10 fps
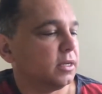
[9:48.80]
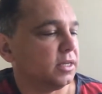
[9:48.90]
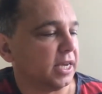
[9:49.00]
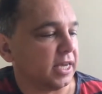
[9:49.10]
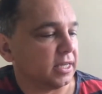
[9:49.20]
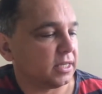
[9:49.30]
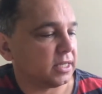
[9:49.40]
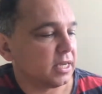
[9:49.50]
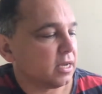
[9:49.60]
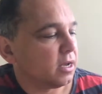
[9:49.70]

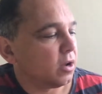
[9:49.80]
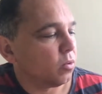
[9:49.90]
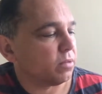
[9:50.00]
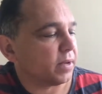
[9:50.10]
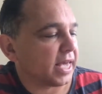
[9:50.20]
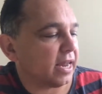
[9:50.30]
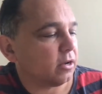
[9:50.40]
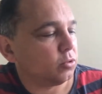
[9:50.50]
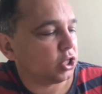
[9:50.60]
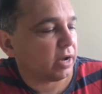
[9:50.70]
diggers with
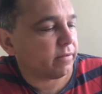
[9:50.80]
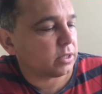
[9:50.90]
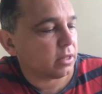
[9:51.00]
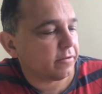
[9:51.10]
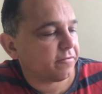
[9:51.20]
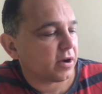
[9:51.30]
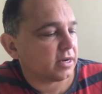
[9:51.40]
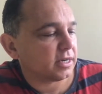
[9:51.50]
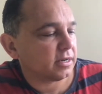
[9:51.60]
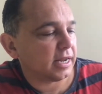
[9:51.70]
mechanical shovels on the
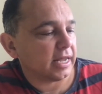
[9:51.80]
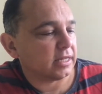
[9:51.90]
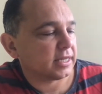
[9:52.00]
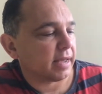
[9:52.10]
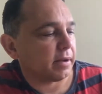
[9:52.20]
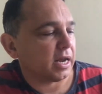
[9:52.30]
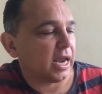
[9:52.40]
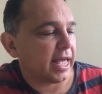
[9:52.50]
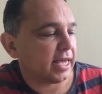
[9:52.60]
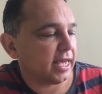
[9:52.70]
front ends came
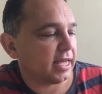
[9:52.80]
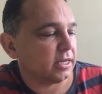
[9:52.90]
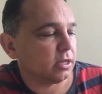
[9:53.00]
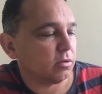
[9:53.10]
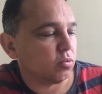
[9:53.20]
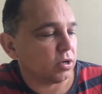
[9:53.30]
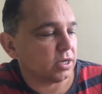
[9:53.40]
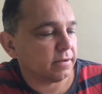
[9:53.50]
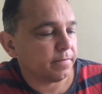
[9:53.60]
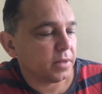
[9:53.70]
clanking into the
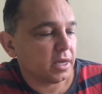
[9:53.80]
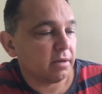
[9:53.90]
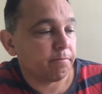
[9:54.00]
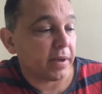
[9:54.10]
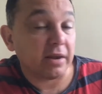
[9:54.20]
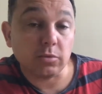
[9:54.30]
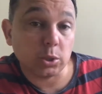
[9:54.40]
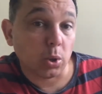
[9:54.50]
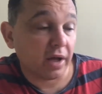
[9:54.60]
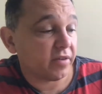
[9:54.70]
wood. Bean
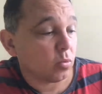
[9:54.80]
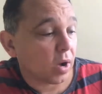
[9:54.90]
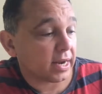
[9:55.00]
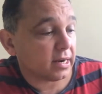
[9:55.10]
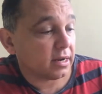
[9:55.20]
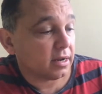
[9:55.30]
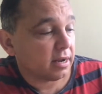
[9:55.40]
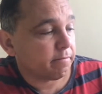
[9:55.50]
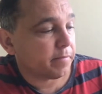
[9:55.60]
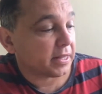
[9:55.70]
was driving one,
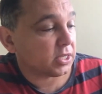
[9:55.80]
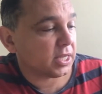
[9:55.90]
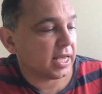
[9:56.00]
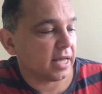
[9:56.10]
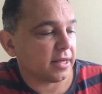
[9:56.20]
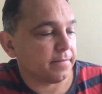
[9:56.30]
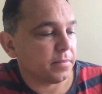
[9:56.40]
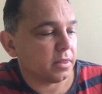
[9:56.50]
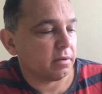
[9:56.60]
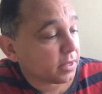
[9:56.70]
Bunce the other.
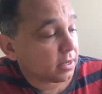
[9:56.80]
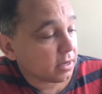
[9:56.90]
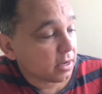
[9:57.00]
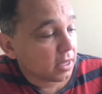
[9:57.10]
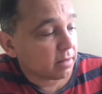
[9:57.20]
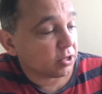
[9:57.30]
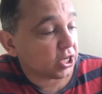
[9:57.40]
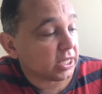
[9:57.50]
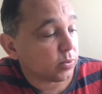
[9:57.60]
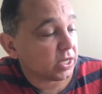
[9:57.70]
The
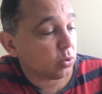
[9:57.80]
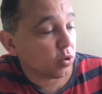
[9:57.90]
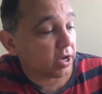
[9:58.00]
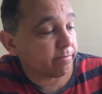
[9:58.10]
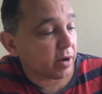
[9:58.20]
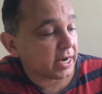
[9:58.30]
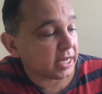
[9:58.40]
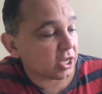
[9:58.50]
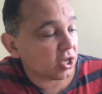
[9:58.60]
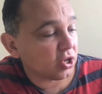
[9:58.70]
machines went to work
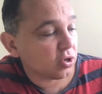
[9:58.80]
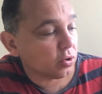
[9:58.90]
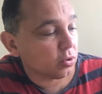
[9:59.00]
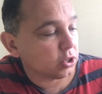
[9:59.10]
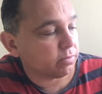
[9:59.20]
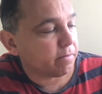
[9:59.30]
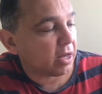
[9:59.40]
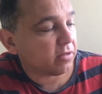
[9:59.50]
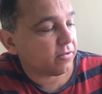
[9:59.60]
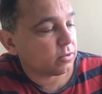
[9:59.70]
biting huge
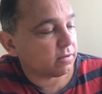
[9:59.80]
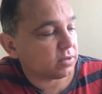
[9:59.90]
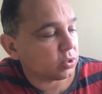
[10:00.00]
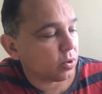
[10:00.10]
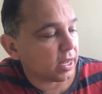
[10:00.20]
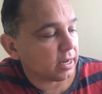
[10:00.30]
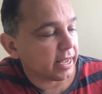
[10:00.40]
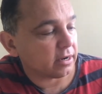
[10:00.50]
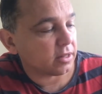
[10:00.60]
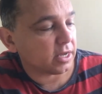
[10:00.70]
mouthfuls of soil
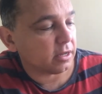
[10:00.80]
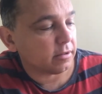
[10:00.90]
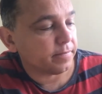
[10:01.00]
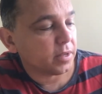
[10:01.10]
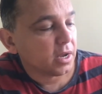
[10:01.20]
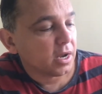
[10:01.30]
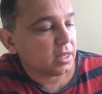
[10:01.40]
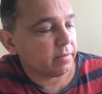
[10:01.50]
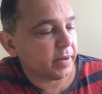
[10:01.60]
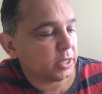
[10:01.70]
out of the hill.
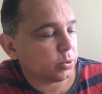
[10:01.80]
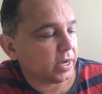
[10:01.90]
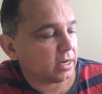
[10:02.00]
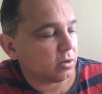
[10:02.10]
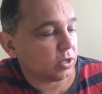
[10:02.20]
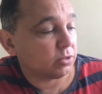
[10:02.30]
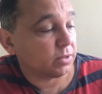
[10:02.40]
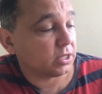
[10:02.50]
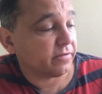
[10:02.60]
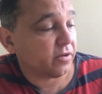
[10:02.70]
The big tree under which Mr.